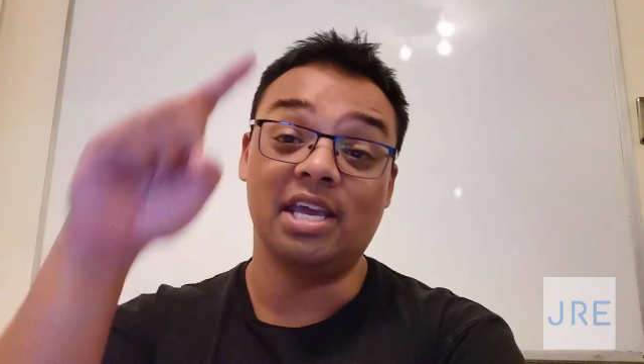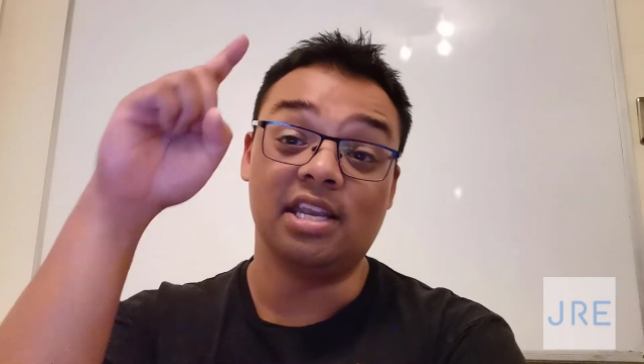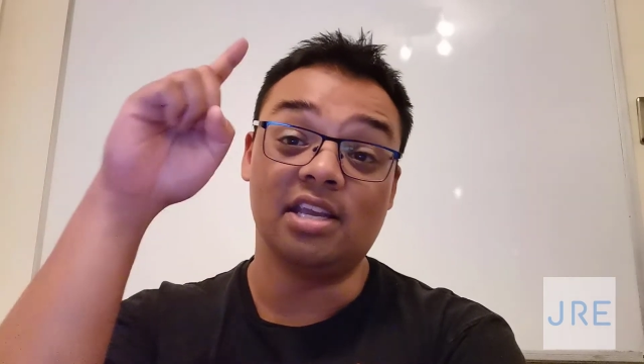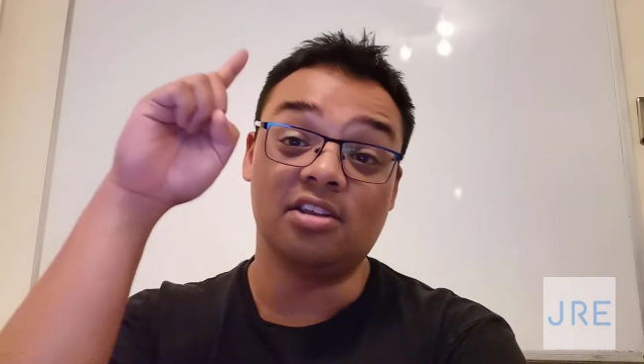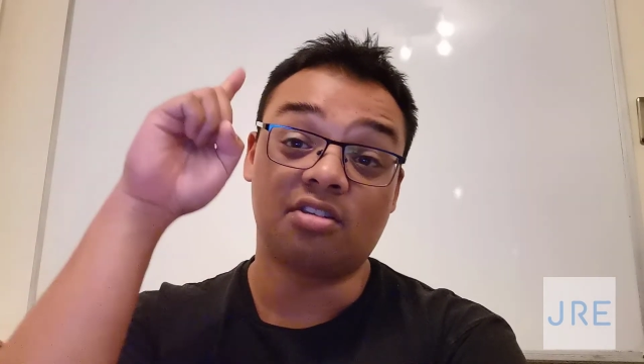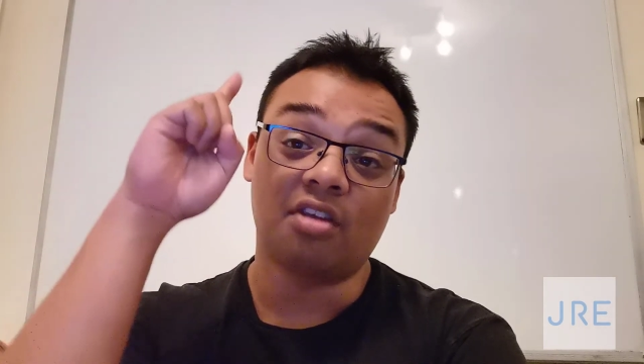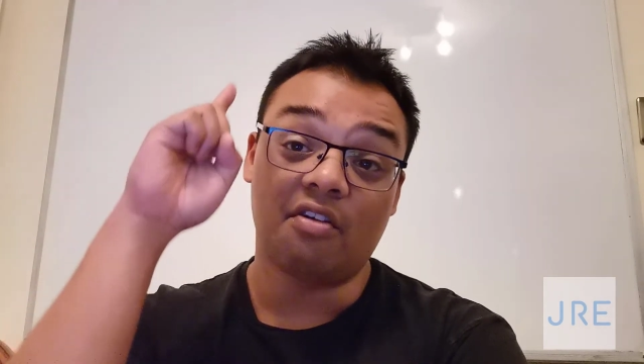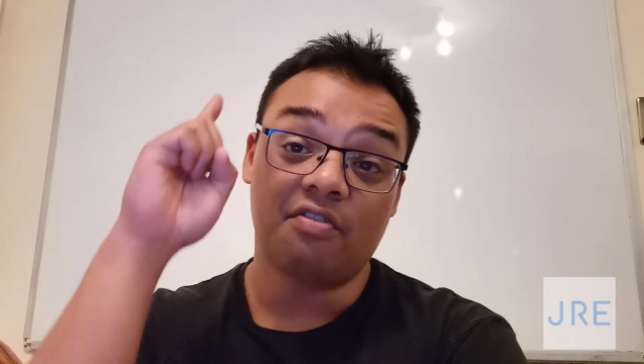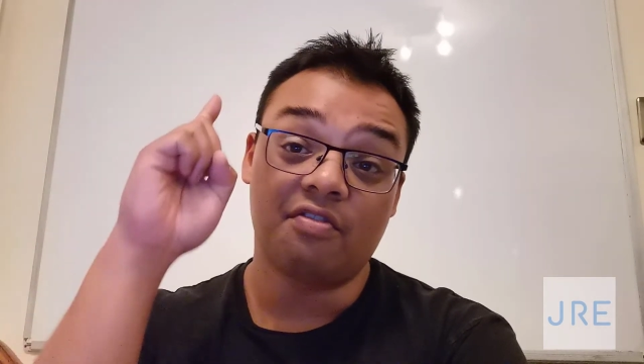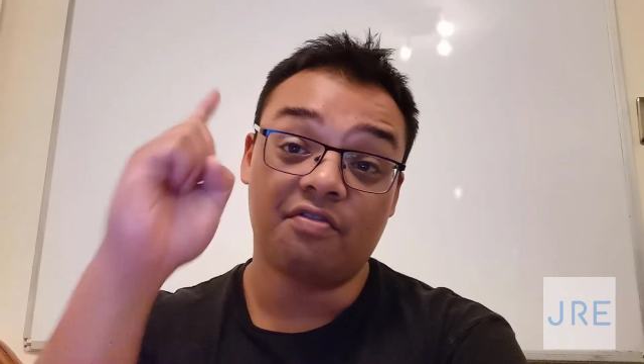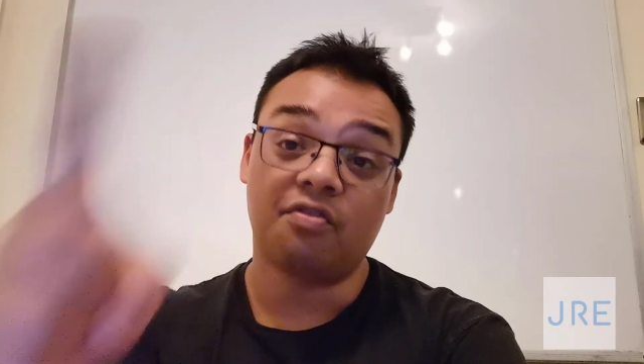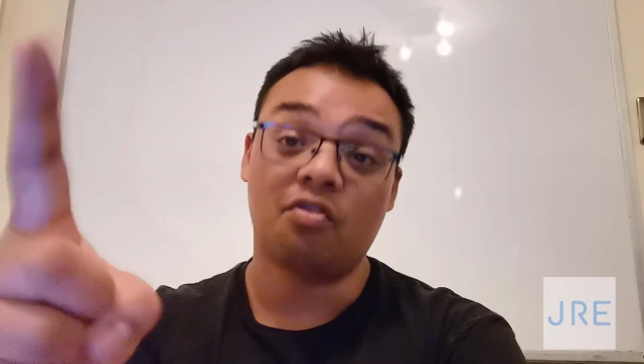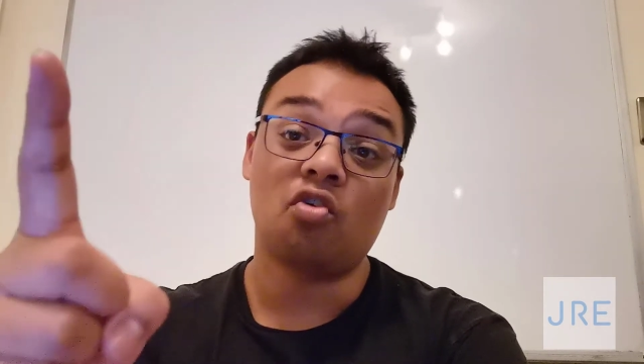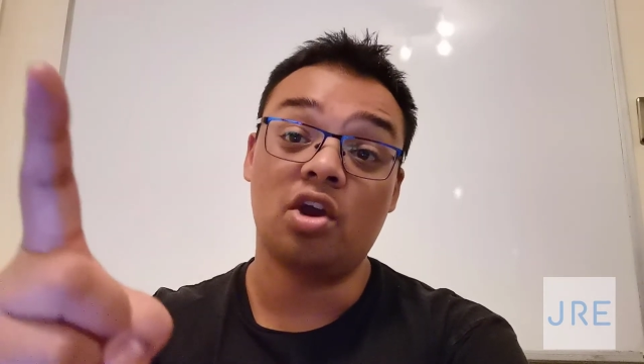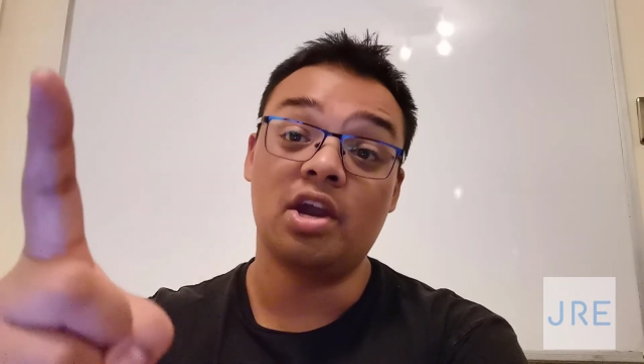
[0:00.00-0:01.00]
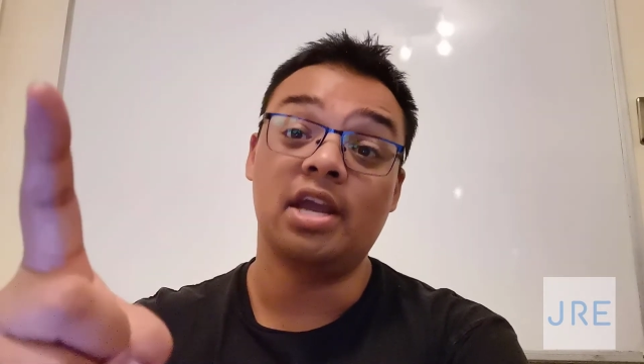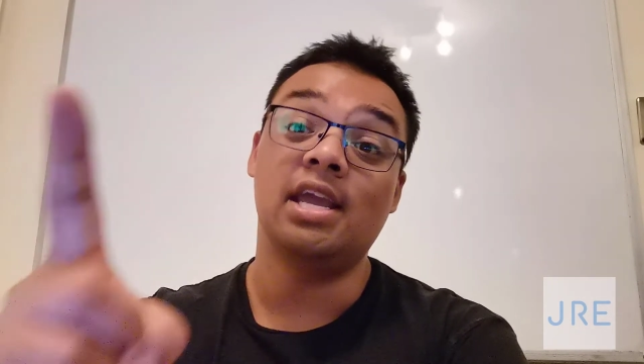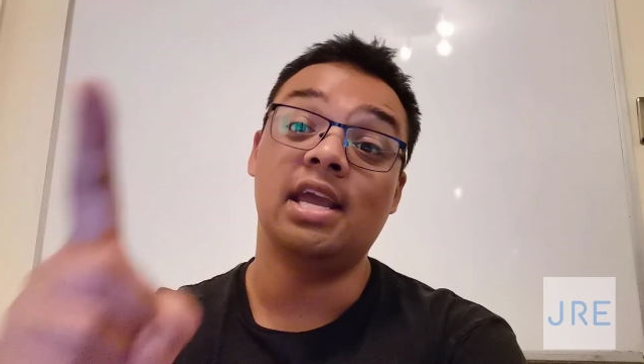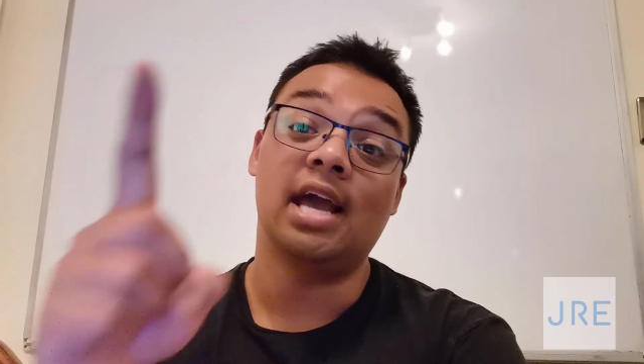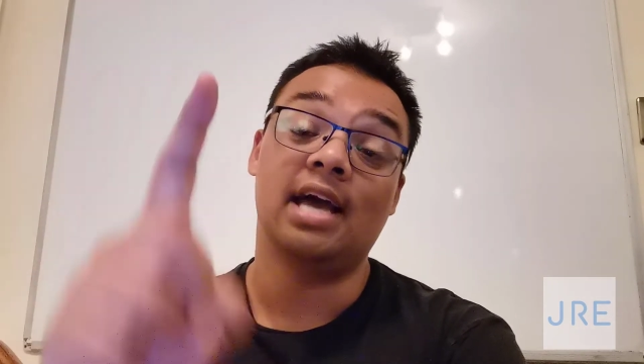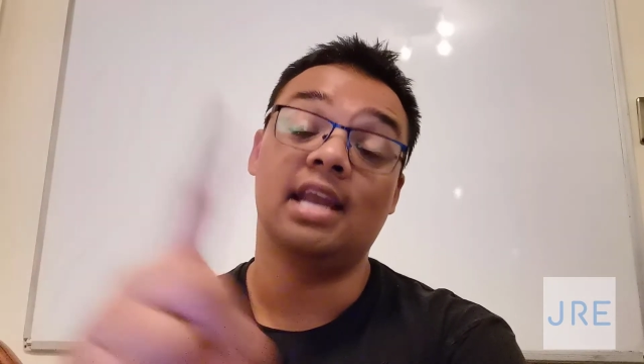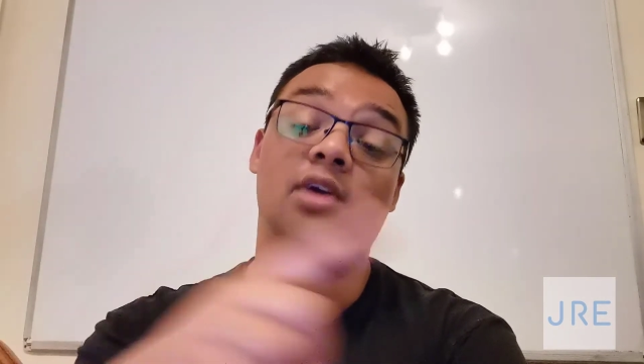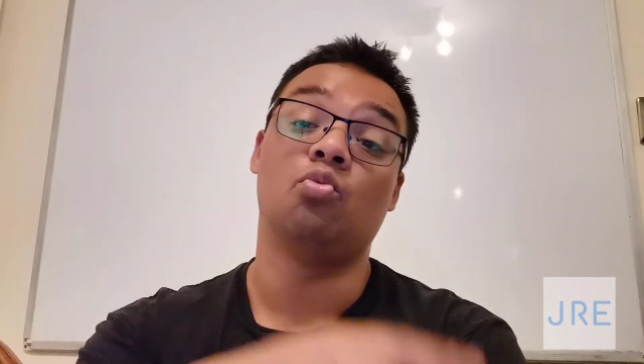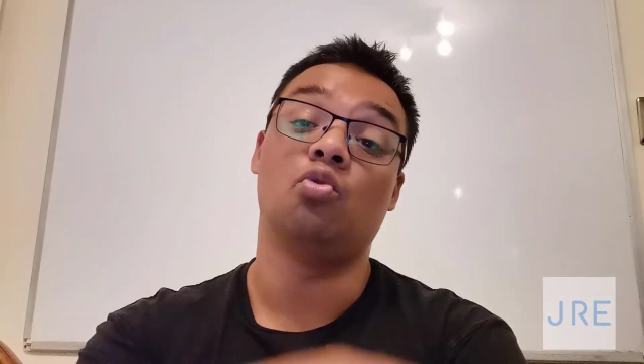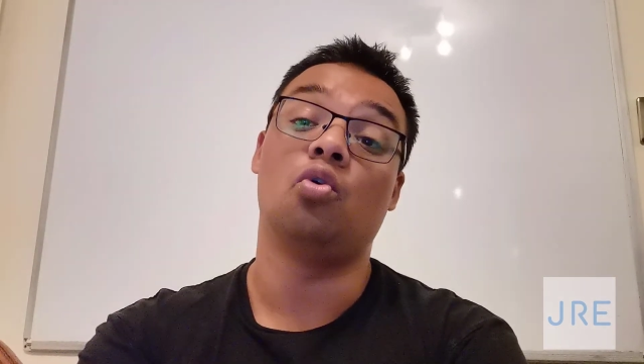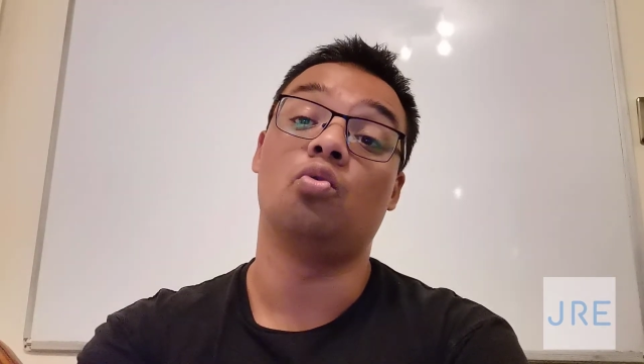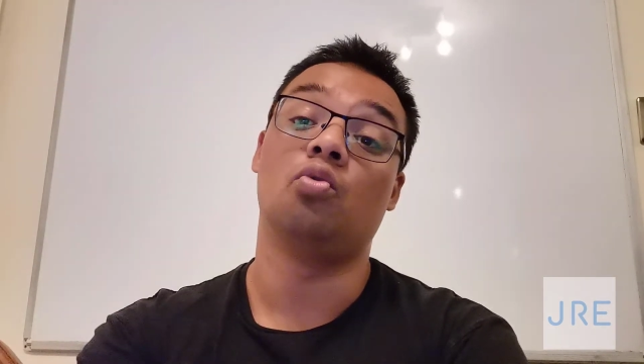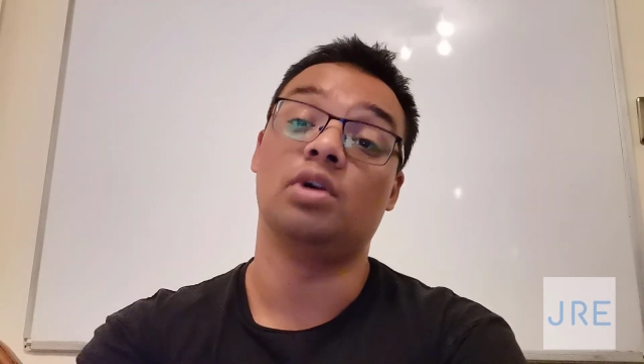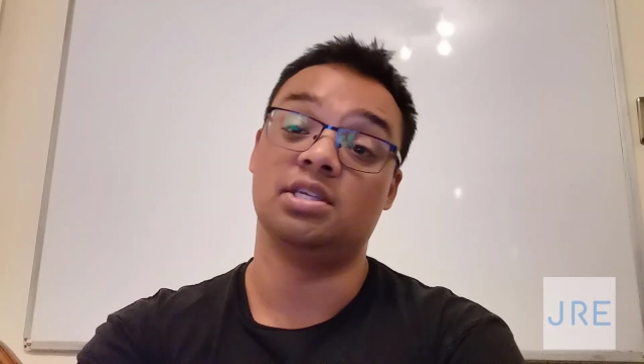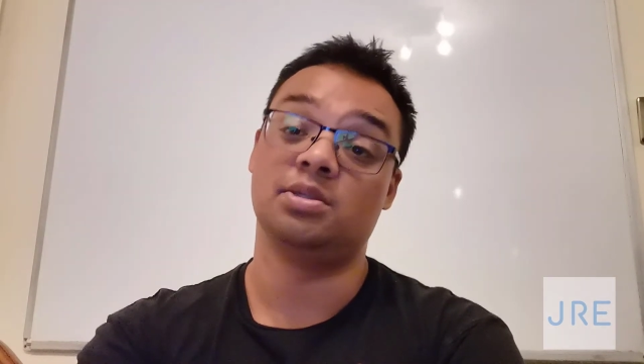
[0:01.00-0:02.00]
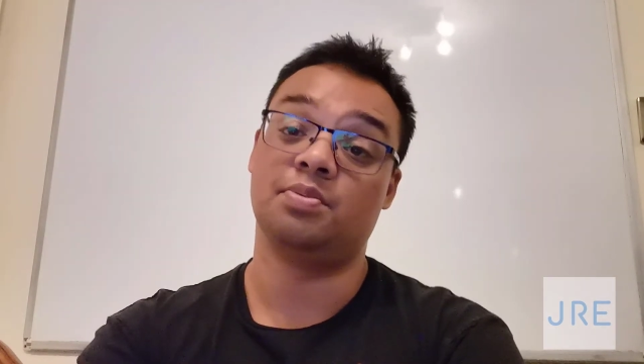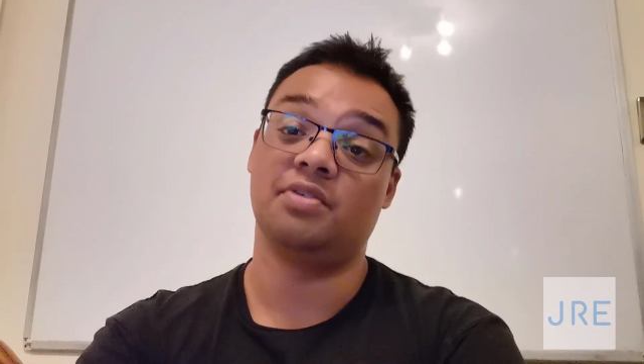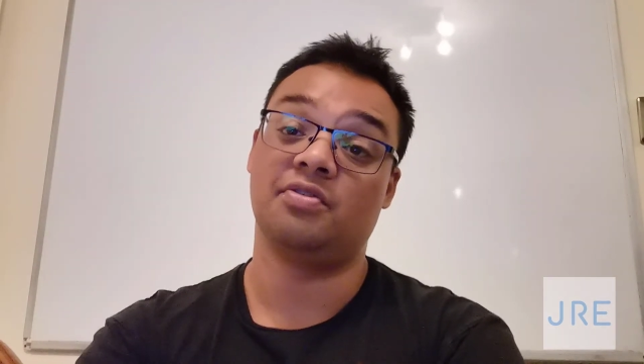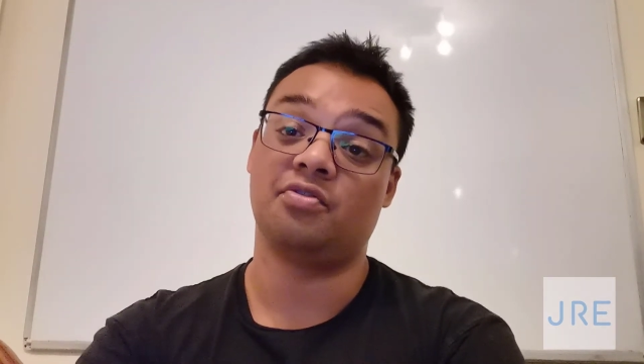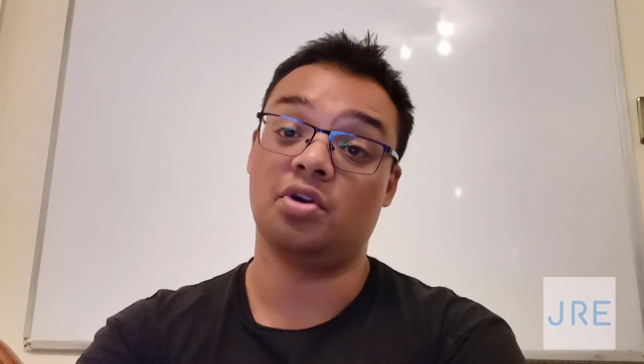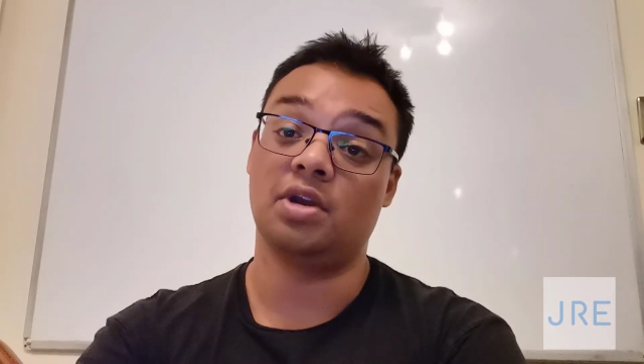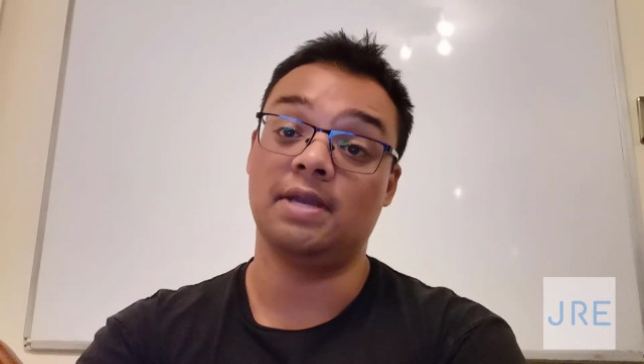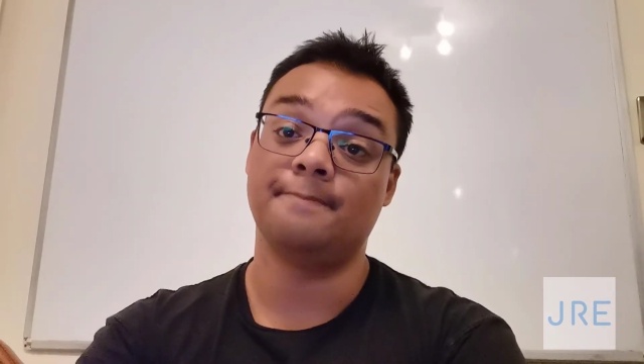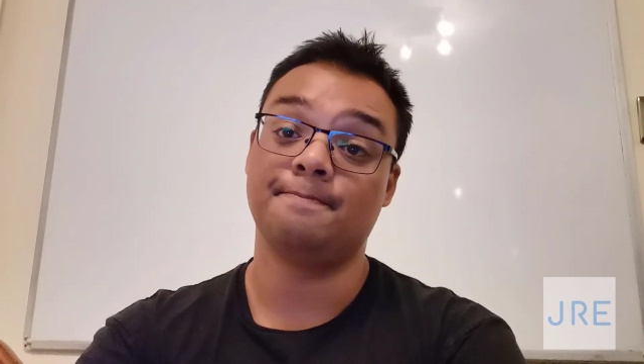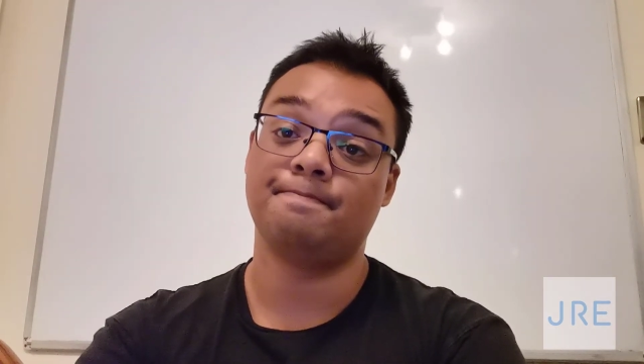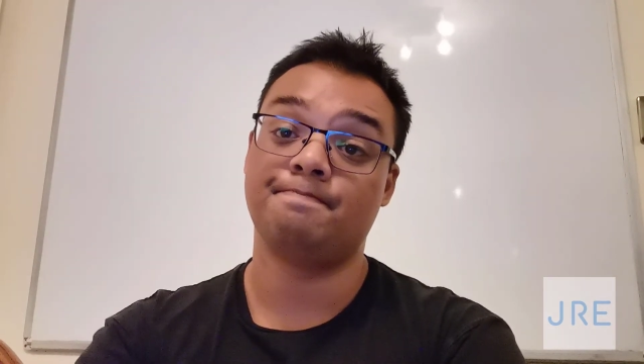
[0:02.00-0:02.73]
it is free and it will always be free,